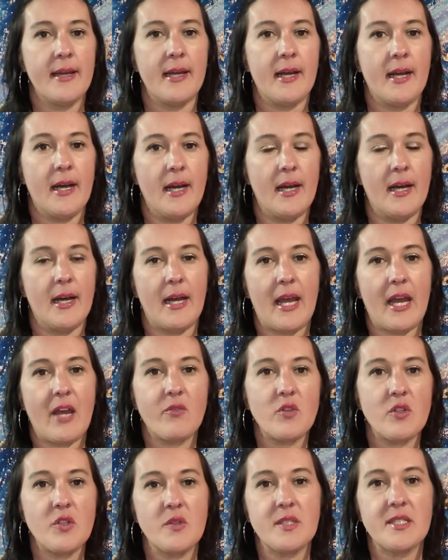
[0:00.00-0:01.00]
Uh,
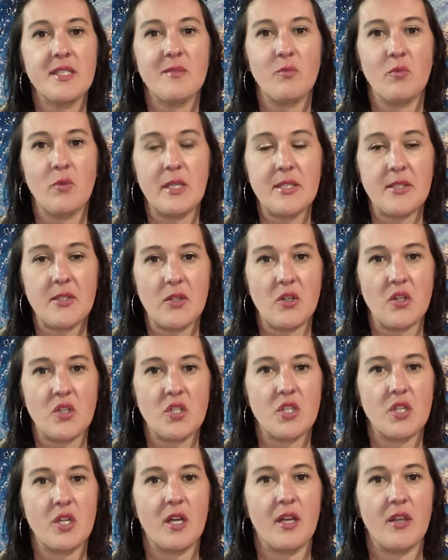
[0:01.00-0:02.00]
after doing some
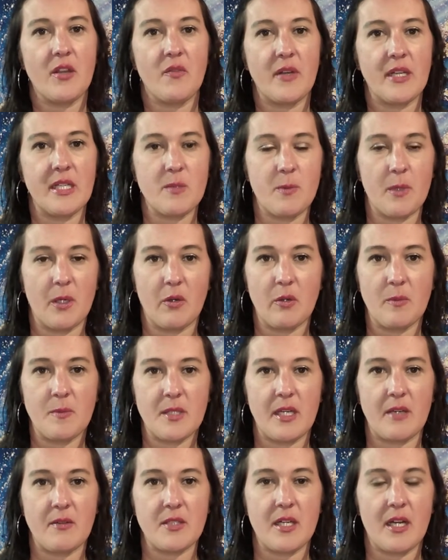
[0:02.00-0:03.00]
research on the Facebook groups
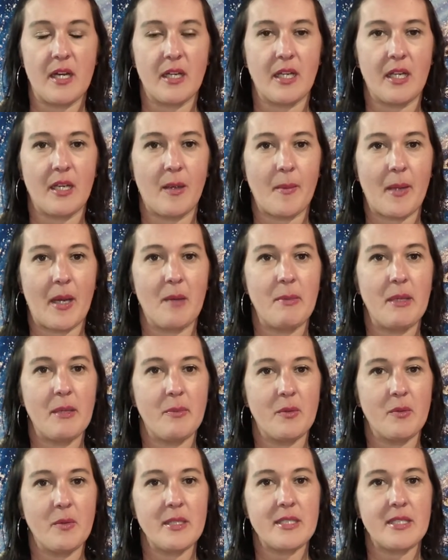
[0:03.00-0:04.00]
that I was talking about,
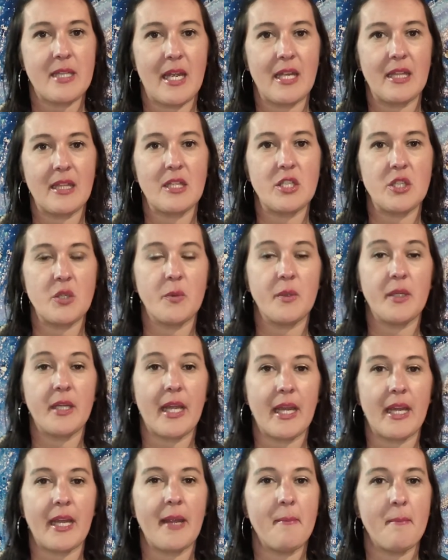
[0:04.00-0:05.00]
people were saying that you would
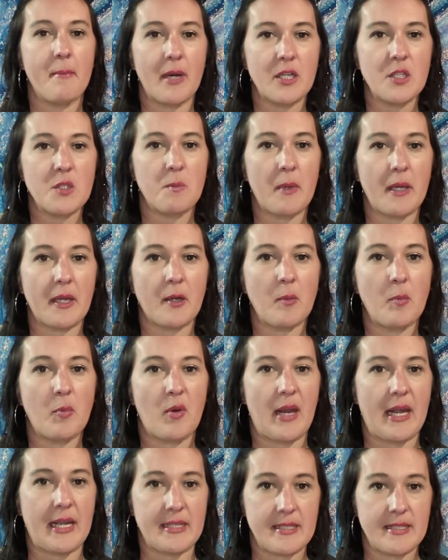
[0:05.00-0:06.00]
get a much better
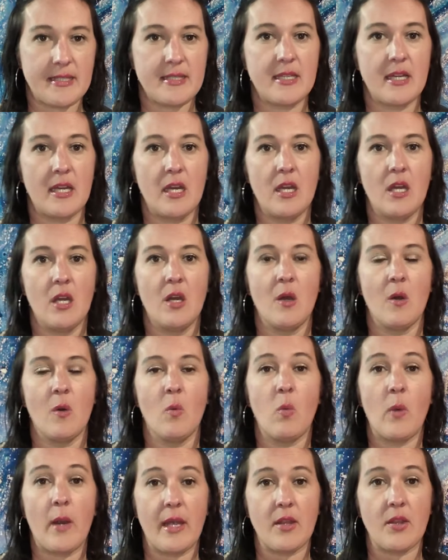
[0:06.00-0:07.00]
press
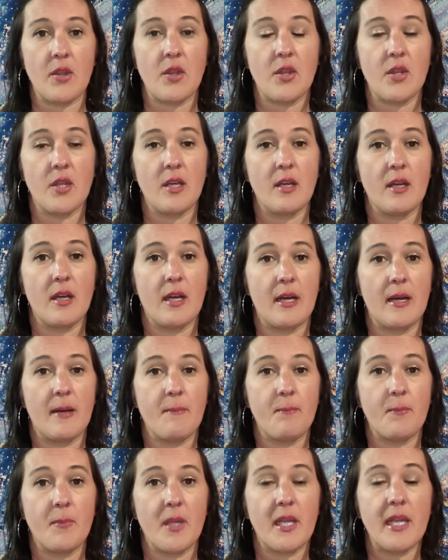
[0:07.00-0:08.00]
with
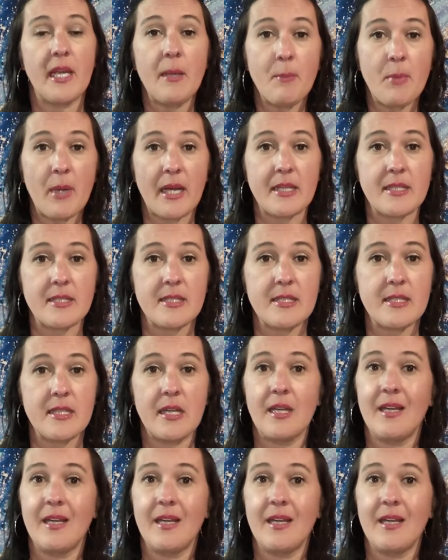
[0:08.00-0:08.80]
um, a heat press.